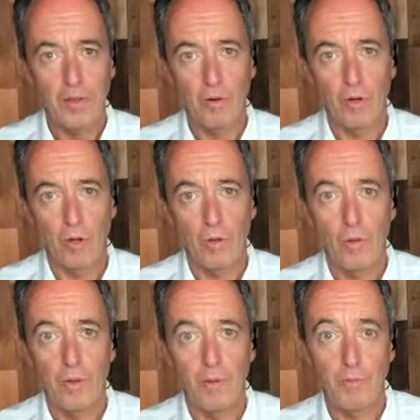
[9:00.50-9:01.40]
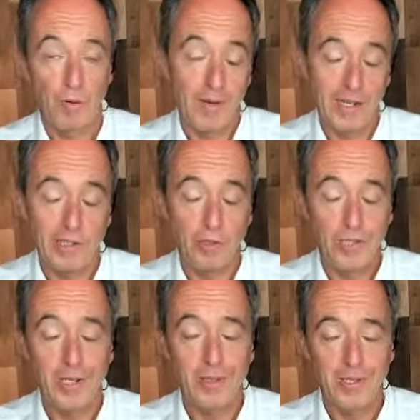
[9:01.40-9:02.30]
thorough, providing you
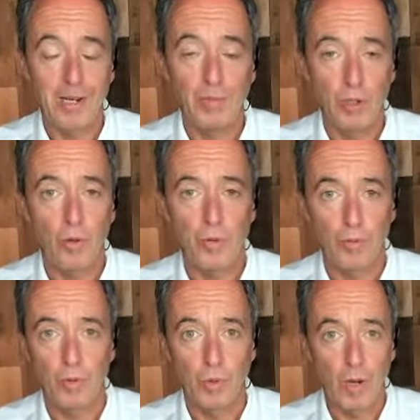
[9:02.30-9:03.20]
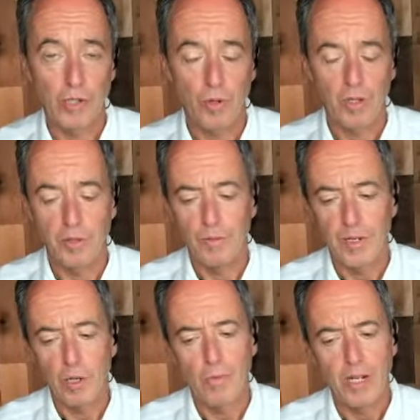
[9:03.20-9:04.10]
take the time to go through and watch all of the
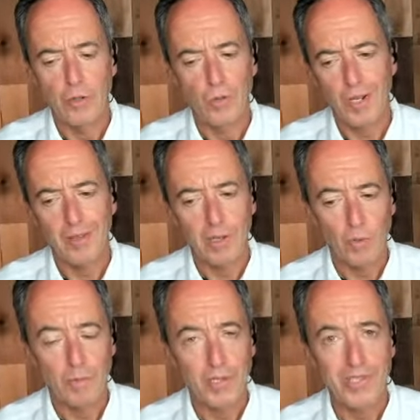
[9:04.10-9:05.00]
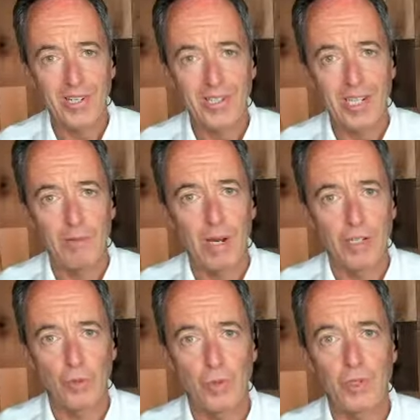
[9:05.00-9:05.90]
video modules. I think we're up to 16
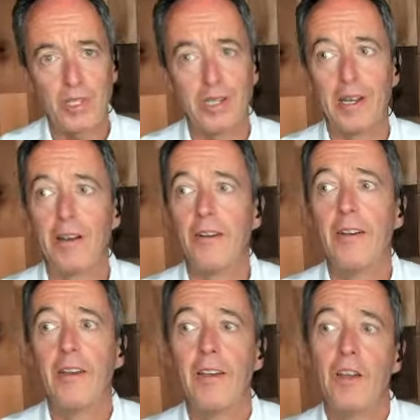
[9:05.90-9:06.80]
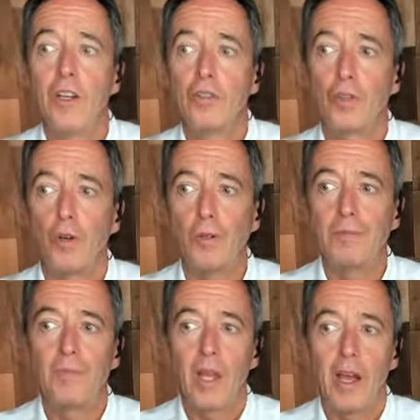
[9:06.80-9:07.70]
modules in there. So
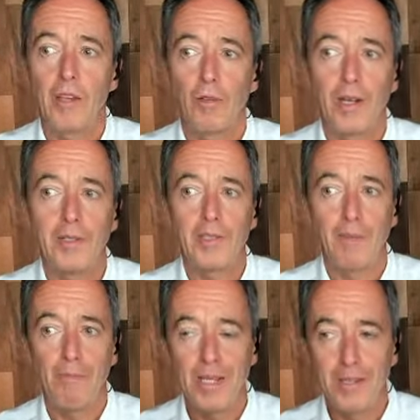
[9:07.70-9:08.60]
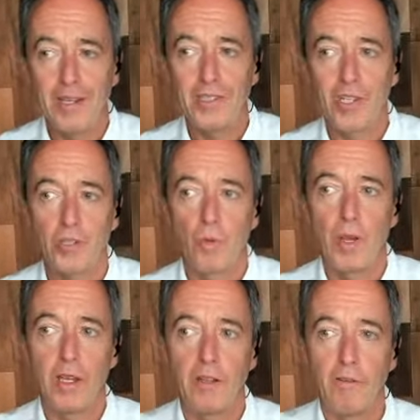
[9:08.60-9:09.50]
I created SEM Mondays as a
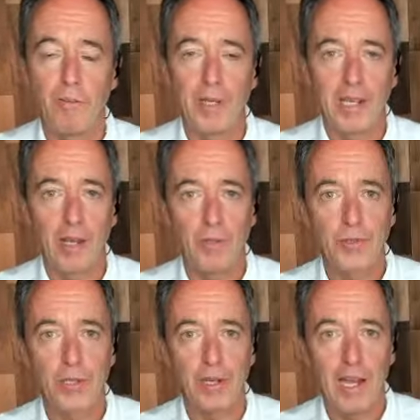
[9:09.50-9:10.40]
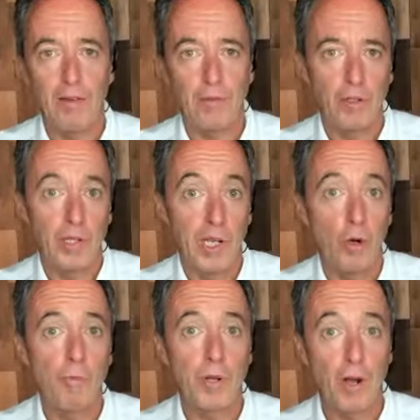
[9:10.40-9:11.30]
way of being able to have an
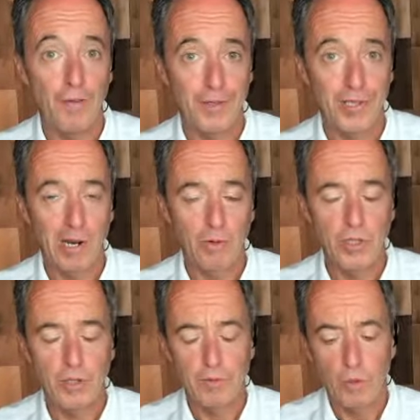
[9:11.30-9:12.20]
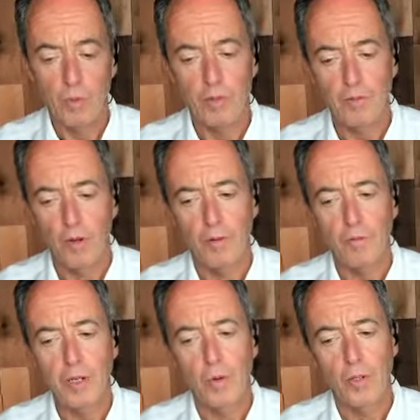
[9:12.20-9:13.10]
open office hours, if you will, for our
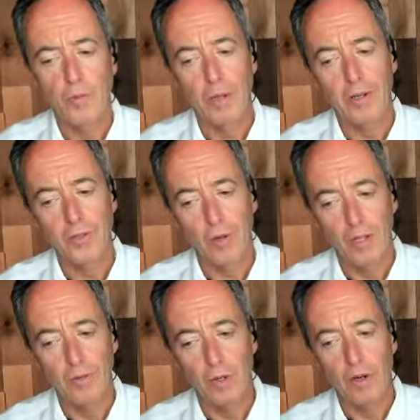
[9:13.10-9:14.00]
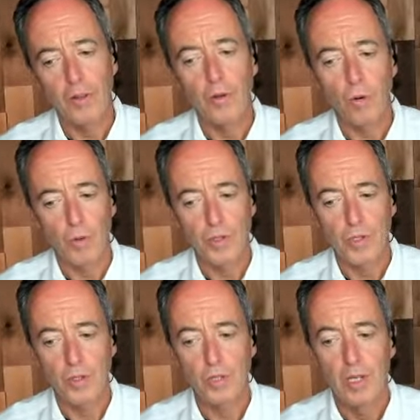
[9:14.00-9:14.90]
free course, because all of our other
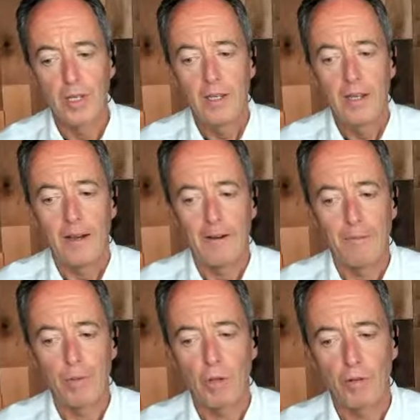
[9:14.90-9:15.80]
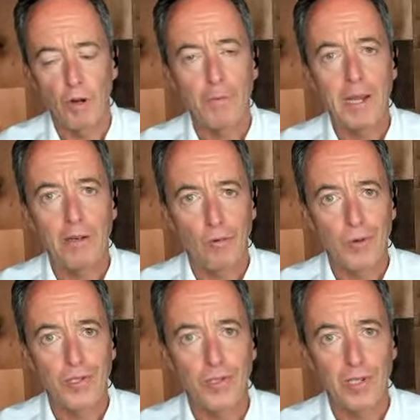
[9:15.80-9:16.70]
courses, all of our paid
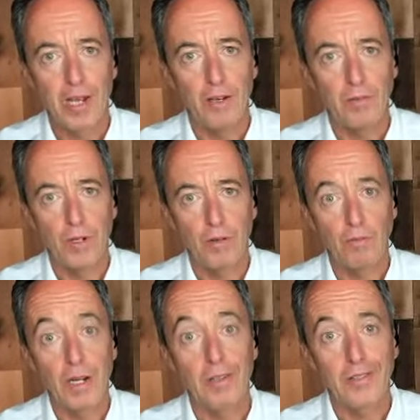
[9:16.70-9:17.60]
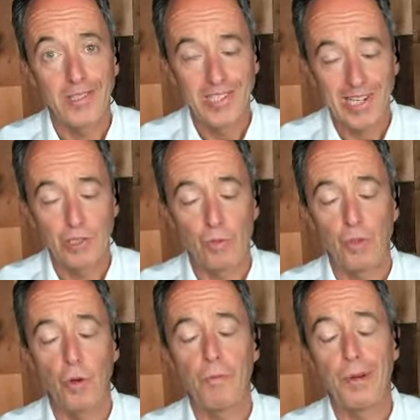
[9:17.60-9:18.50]
courses have regularly
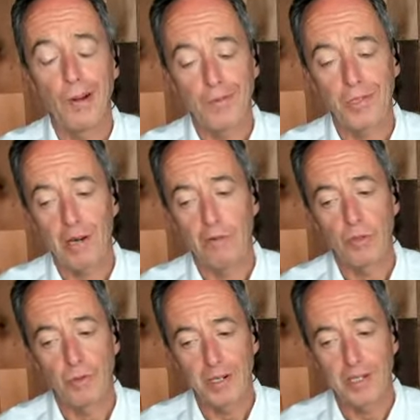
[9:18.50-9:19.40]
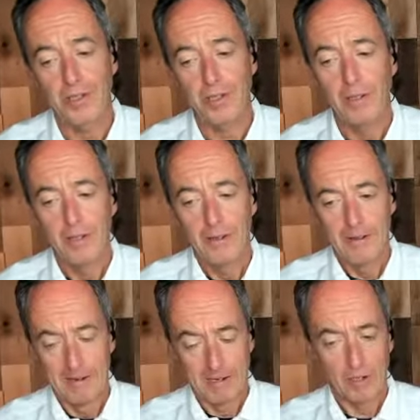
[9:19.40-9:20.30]
scheduled open office hours where you get to
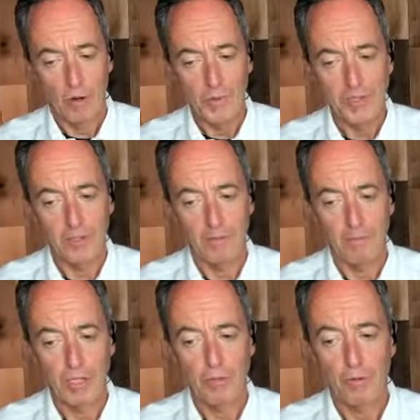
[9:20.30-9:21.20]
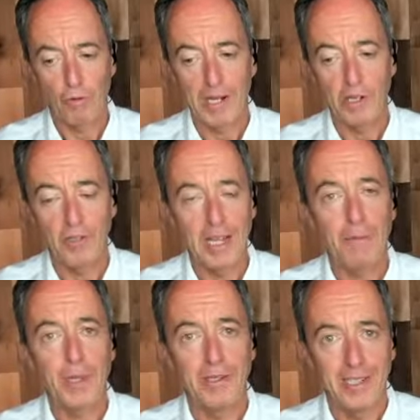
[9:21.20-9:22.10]
go into much greater
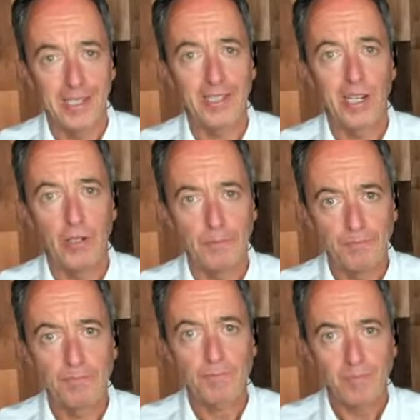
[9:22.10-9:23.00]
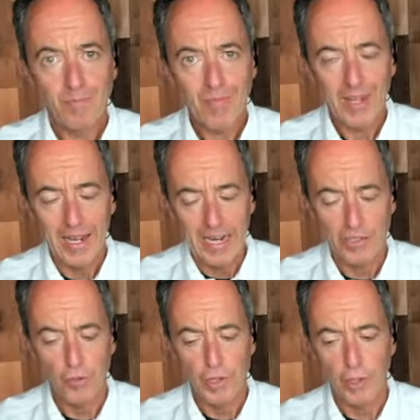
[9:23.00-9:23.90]
depth and detail,
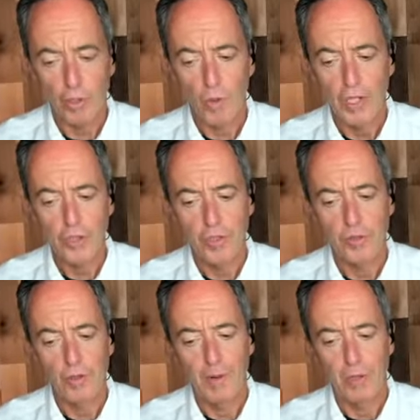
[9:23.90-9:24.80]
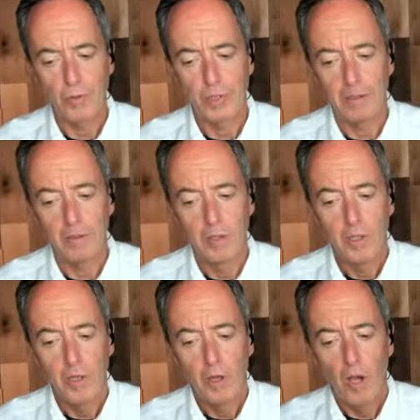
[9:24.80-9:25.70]
answering your questions about
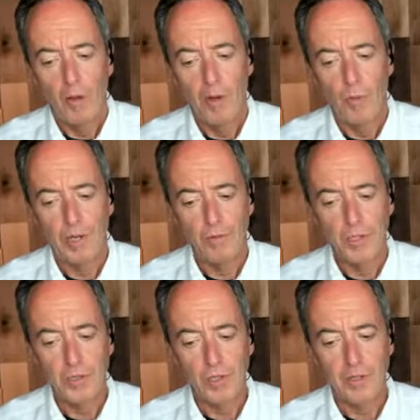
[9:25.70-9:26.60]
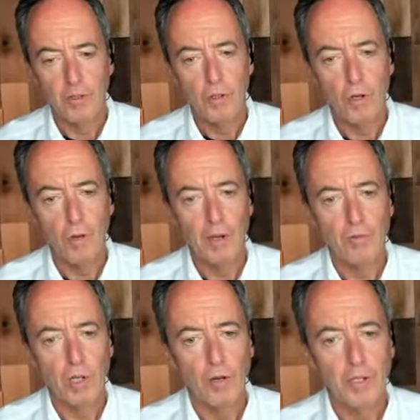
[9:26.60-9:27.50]
whatever it is you like to talk
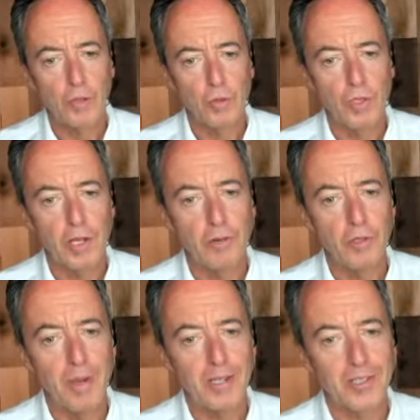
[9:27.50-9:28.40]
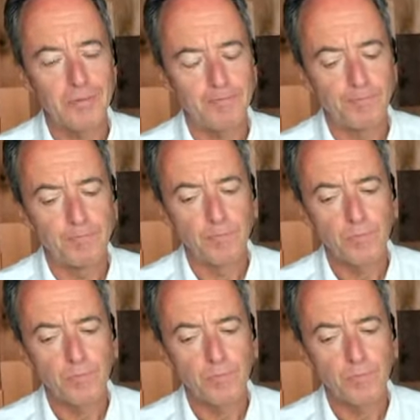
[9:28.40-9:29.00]
about regarding source energy medicine.